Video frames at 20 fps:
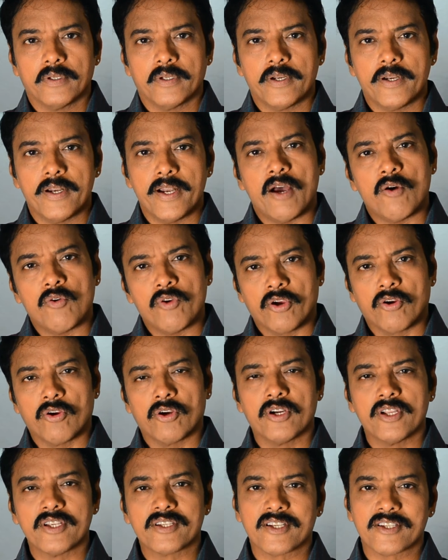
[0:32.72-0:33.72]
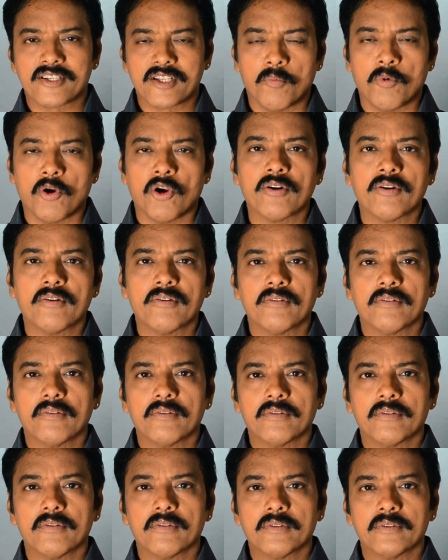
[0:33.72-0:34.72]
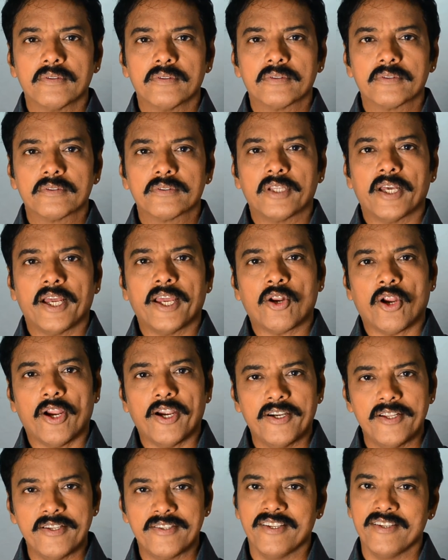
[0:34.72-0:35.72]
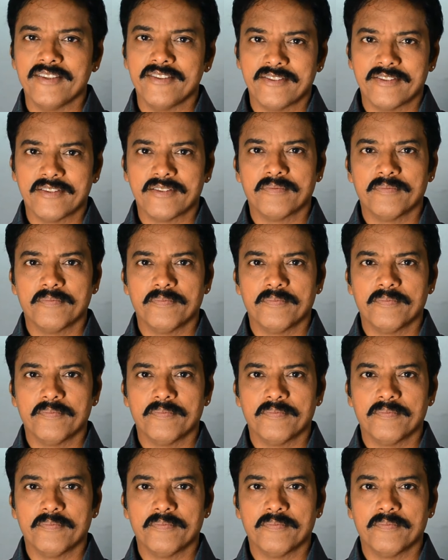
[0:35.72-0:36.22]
Now we are going to discuss about thyroid disease.